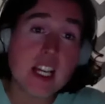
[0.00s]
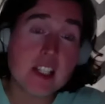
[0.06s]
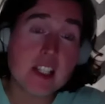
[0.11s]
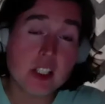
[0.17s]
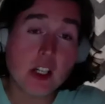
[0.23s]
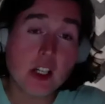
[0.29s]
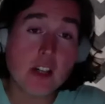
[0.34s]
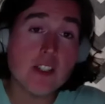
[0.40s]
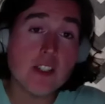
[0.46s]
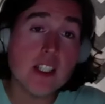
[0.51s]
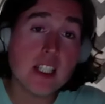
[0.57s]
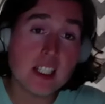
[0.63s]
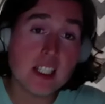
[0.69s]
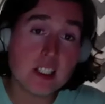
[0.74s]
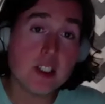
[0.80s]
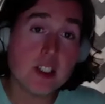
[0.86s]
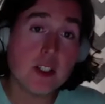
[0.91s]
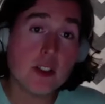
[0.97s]
ass off in
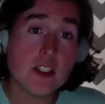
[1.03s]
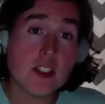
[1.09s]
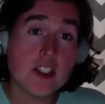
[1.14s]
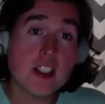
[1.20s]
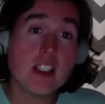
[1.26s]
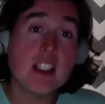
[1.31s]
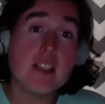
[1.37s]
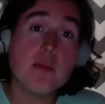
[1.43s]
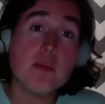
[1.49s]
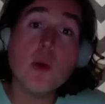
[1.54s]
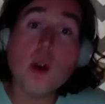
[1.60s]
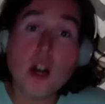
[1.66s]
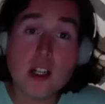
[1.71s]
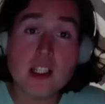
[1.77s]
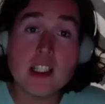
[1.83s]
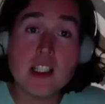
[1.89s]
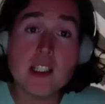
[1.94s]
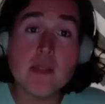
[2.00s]
that series against
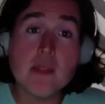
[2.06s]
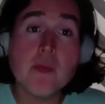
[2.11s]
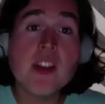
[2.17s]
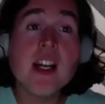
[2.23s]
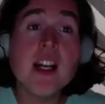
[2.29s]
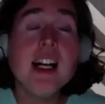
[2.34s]
Milwaukee.